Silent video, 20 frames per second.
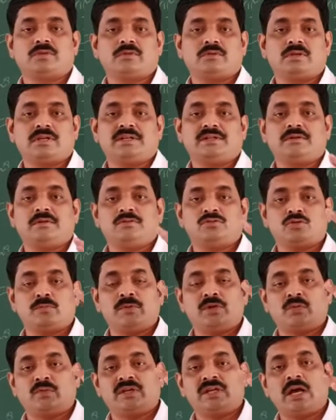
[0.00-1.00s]
right? So
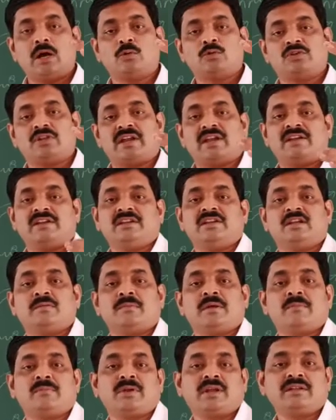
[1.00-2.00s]
between outer and inner
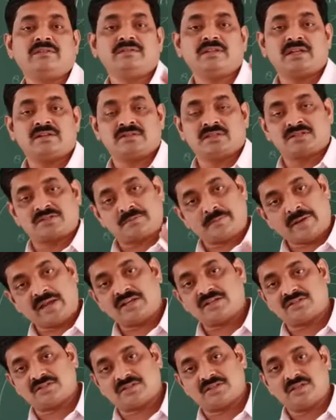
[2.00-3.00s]
membrane there is a
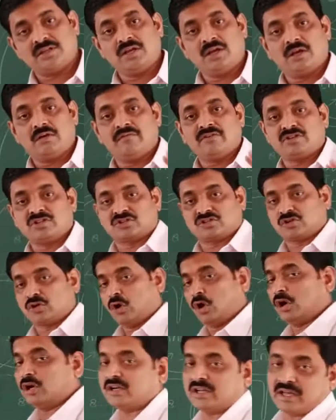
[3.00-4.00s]
space which is
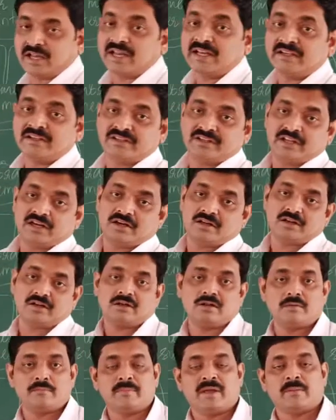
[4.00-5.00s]
called
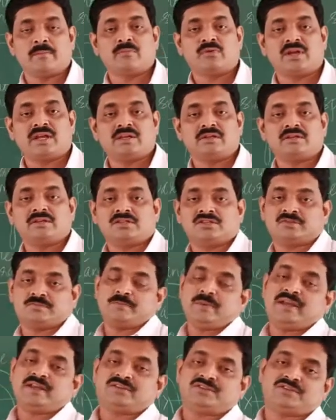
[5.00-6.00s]
intermembrane
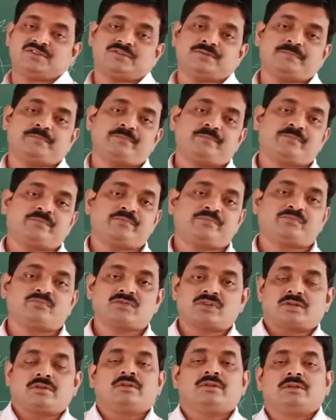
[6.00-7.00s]
space.
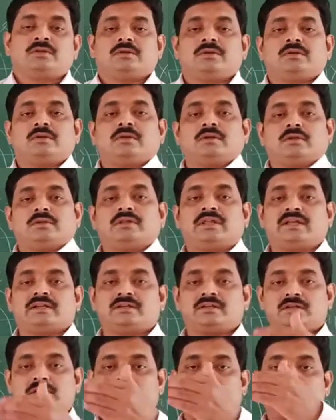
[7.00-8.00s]

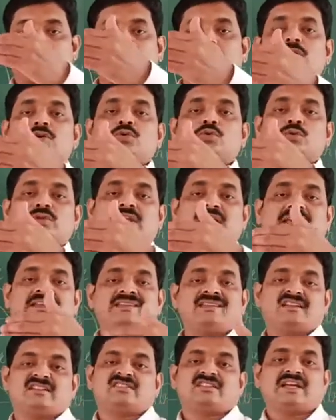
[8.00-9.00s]
Then to the
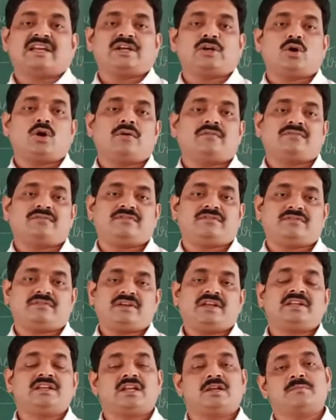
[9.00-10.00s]
inner side of
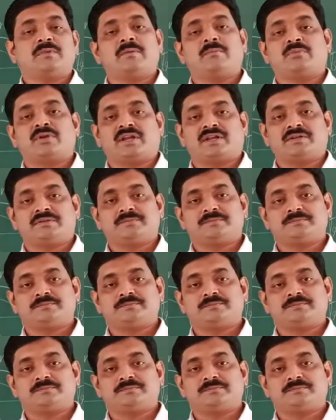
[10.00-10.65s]
inner membrane,